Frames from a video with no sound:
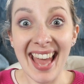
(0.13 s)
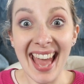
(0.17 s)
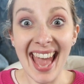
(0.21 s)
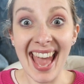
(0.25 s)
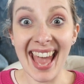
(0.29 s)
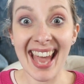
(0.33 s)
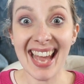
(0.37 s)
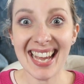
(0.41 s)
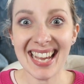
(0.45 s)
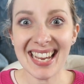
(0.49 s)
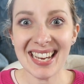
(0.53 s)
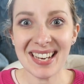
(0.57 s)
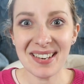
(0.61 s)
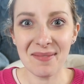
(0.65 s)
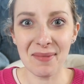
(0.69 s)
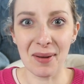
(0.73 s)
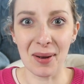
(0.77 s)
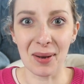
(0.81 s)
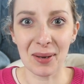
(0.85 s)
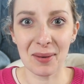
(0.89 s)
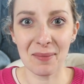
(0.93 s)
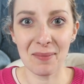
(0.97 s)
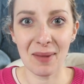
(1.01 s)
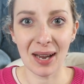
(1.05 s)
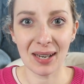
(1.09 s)
Hey,
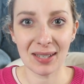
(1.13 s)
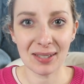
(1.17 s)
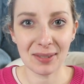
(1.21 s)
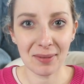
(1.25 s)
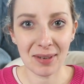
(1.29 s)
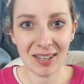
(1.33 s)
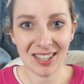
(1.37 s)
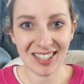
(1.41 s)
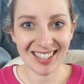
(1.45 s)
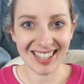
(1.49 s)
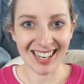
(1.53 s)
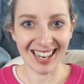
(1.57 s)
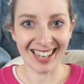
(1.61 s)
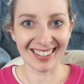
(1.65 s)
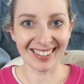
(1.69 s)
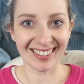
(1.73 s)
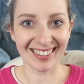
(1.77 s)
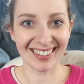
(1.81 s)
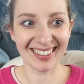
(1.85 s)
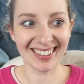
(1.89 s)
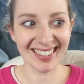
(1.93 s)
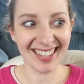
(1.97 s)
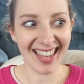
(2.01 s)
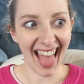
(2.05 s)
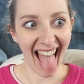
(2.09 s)
welcome back to my
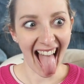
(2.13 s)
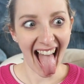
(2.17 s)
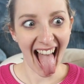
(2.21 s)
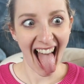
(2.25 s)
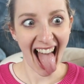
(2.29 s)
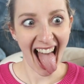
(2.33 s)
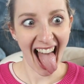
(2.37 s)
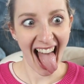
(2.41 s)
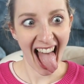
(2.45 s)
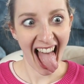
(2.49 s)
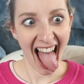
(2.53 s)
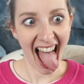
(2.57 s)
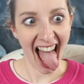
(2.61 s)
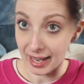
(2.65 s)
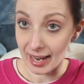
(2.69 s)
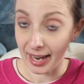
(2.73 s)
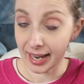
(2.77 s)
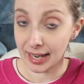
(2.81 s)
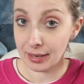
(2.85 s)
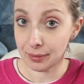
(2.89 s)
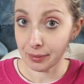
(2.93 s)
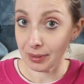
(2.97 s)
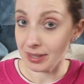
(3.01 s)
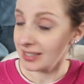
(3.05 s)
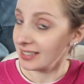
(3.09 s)
channel.
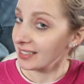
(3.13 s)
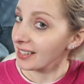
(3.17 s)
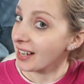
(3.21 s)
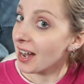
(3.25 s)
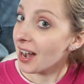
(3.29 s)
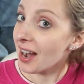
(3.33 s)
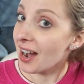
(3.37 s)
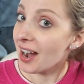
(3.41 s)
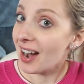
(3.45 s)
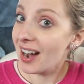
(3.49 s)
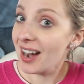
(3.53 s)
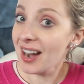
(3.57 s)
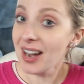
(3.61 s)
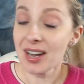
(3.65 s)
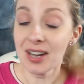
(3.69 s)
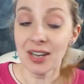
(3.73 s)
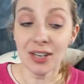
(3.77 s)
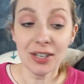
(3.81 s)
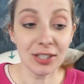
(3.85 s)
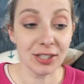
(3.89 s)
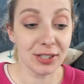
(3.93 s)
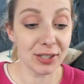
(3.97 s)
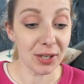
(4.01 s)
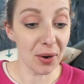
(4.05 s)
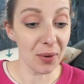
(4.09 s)
Anyways, uh,
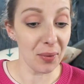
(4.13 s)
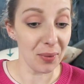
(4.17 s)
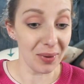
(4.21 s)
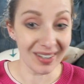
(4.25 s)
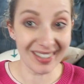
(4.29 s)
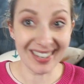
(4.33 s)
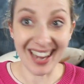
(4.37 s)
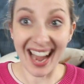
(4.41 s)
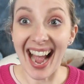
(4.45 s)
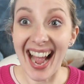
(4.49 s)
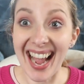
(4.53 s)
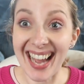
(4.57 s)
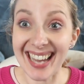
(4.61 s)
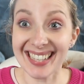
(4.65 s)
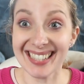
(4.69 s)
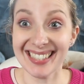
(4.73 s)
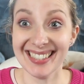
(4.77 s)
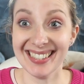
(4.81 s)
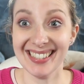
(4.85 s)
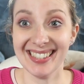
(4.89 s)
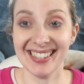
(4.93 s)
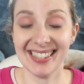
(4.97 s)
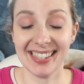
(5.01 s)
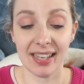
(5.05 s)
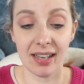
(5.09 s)
so
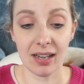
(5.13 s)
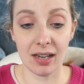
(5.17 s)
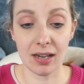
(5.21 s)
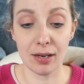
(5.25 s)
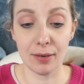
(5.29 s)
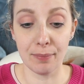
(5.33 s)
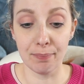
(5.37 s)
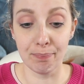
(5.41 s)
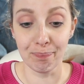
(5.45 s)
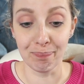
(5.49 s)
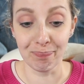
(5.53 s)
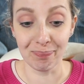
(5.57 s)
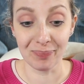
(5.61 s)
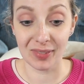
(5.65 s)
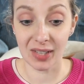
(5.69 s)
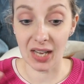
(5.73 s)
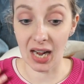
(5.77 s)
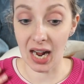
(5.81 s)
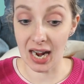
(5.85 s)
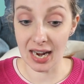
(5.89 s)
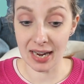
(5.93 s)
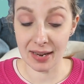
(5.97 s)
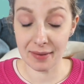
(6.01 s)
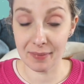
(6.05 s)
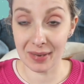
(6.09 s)
guys, um,
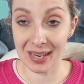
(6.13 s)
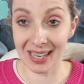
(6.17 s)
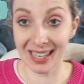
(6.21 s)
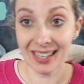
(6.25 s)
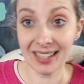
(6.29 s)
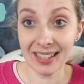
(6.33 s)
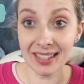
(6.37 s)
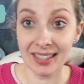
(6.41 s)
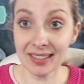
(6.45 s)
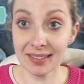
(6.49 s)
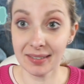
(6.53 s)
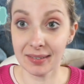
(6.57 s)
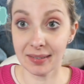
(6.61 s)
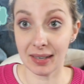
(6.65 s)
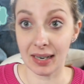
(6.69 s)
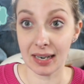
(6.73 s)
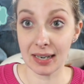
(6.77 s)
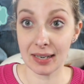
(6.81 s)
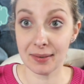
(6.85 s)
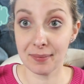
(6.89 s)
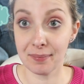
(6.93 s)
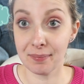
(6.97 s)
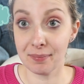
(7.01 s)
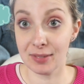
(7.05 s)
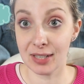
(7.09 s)
I'm in,
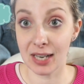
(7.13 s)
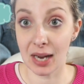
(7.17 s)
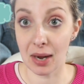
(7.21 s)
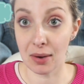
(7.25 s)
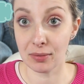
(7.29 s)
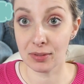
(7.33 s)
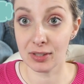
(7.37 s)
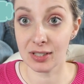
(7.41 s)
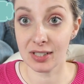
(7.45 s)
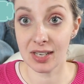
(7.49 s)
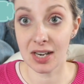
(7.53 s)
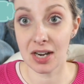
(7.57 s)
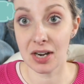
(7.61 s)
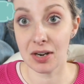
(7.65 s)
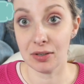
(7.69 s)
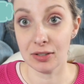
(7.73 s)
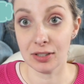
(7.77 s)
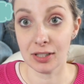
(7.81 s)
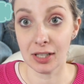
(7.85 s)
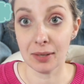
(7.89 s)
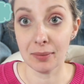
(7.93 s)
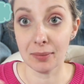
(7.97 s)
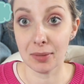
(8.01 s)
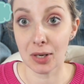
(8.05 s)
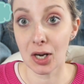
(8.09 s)
I'm
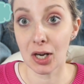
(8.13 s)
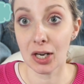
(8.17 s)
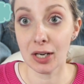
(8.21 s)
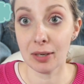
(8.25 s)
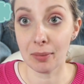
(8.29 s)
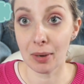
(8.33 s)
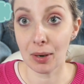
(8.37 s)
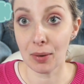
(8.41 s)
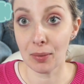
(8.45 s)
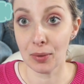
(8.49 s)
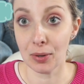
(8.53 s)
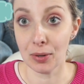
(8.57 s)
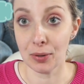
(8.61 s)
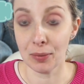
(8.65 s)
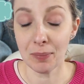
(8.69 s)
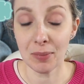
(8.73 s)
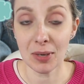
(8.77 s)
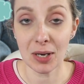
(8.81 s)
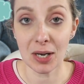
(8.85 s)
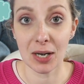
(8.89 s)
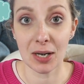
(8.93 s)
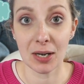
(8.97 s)
downstairs. I'm not in my room.